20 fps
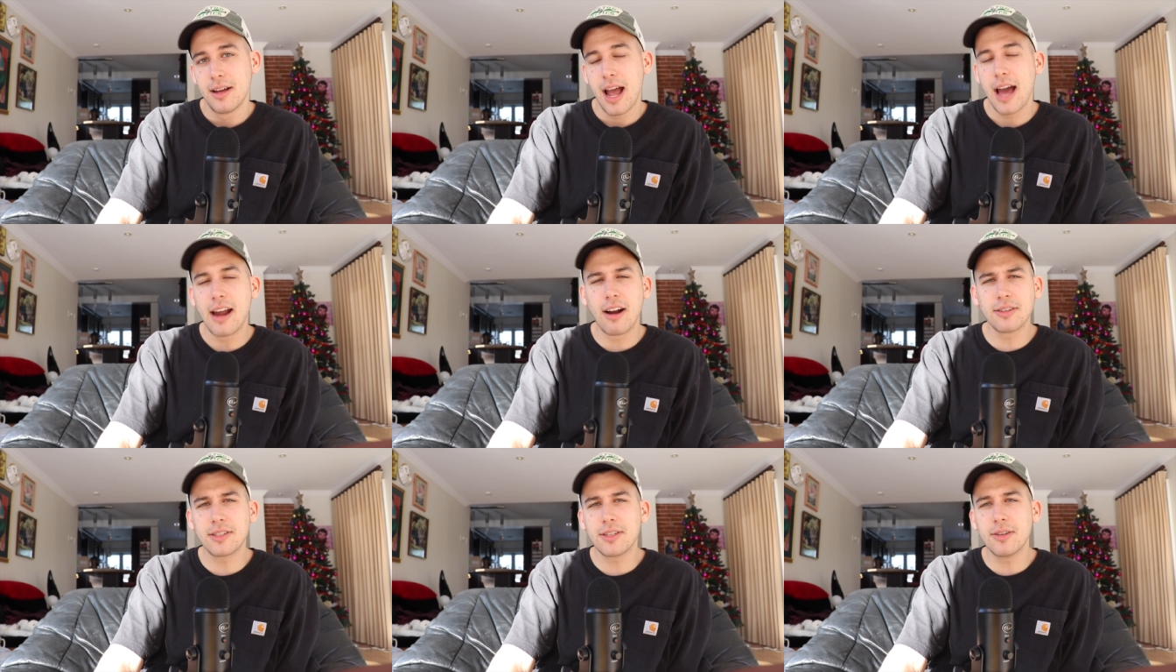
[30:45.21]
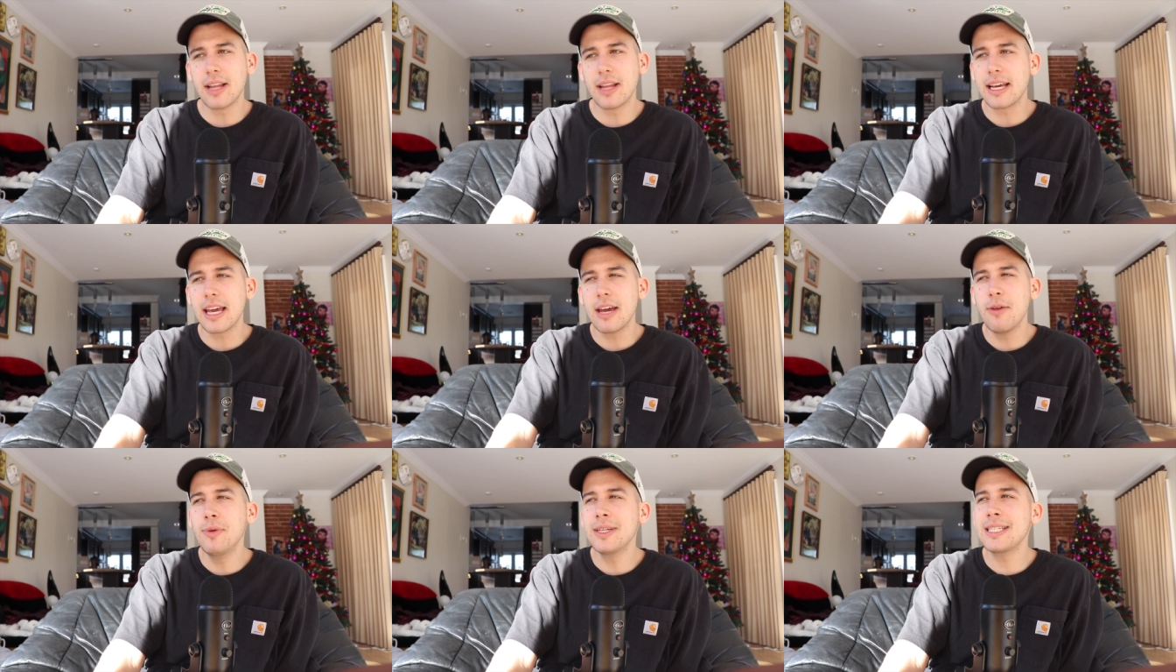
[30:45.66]
And also, like,
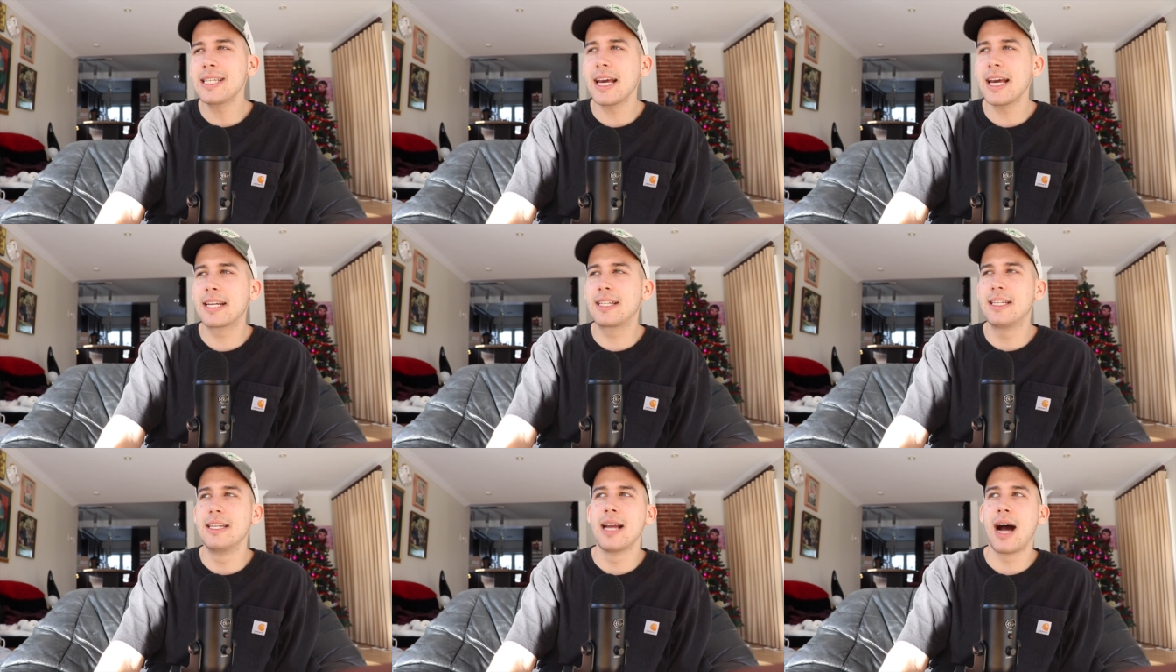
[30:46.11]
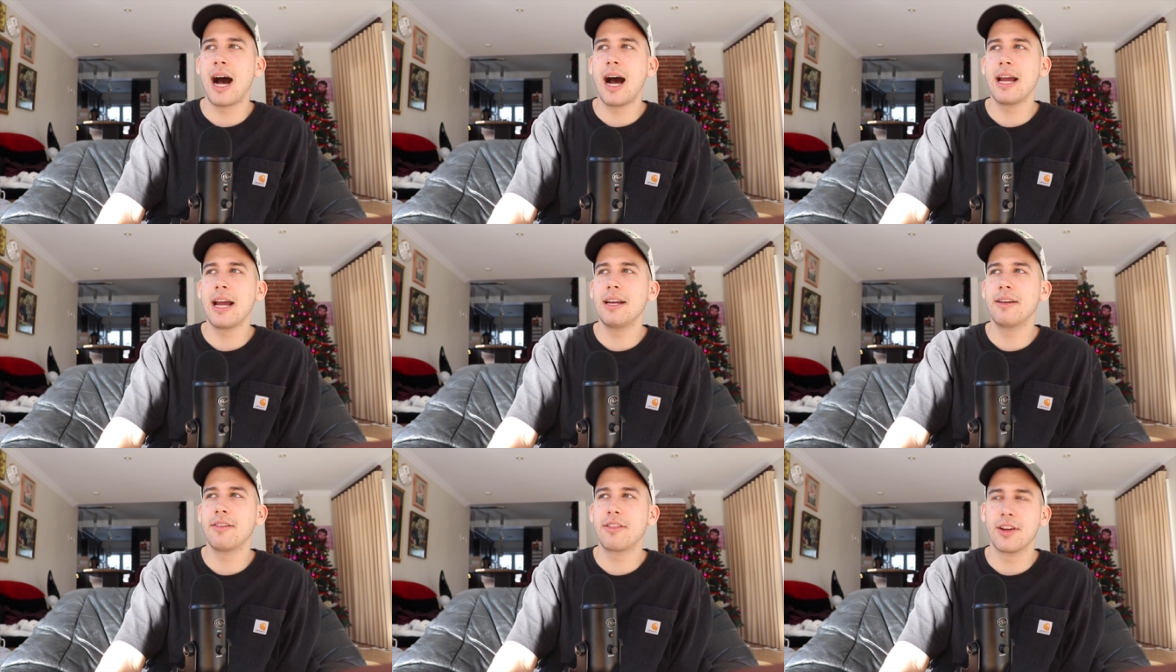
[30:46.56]
it was like
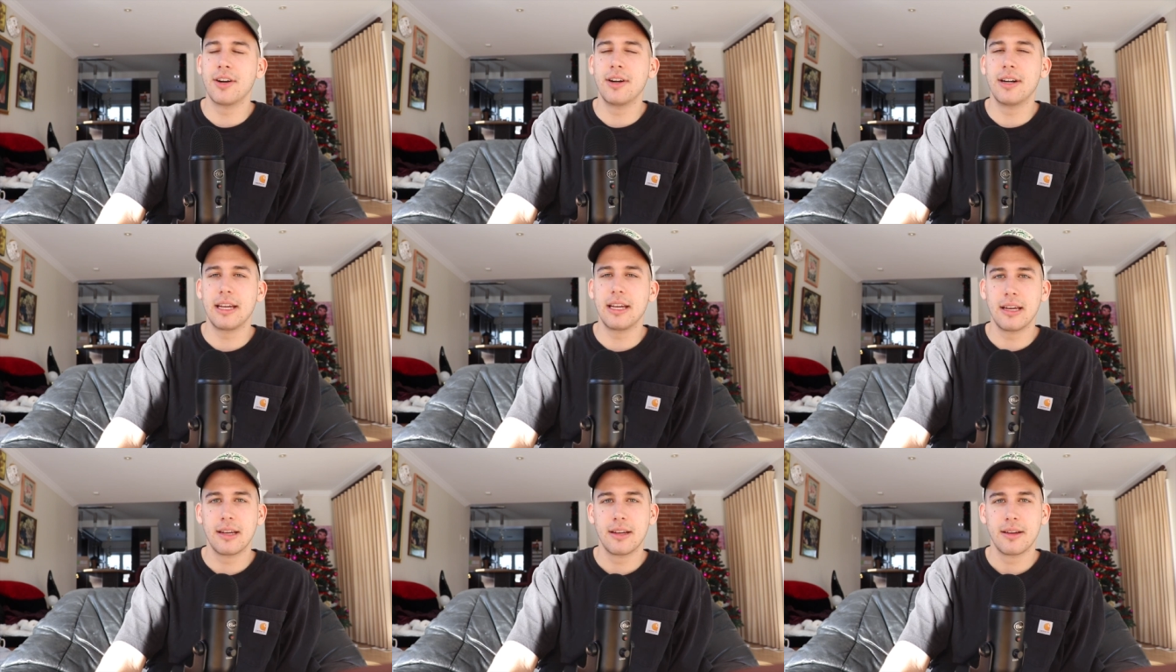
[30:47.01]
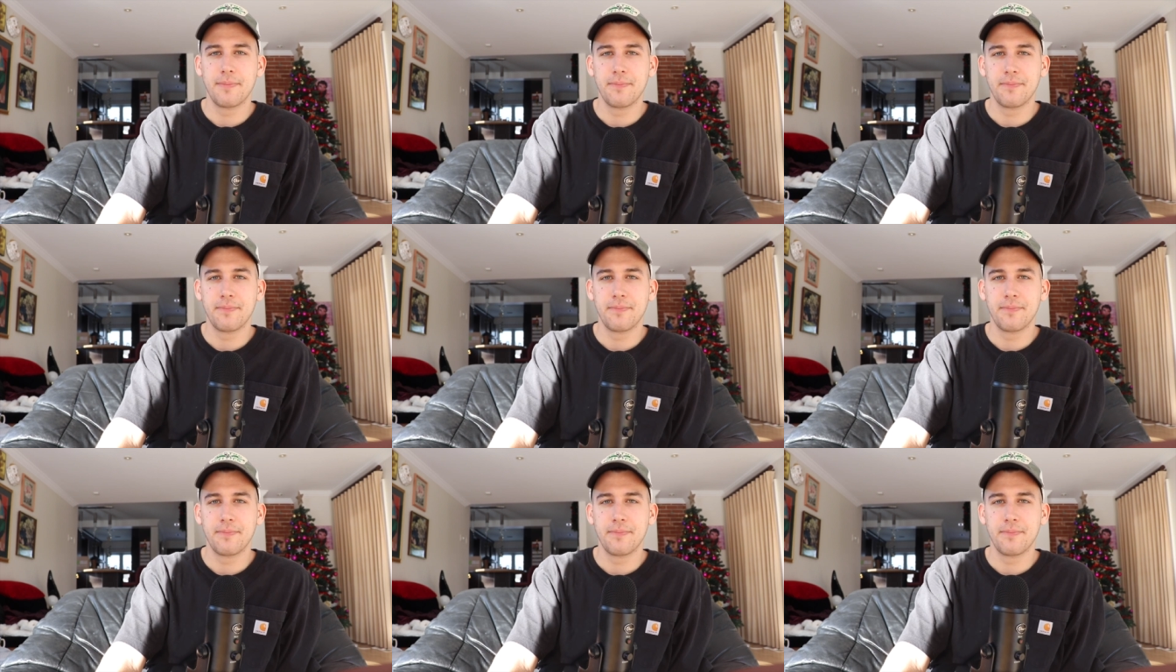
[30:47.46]
9.30.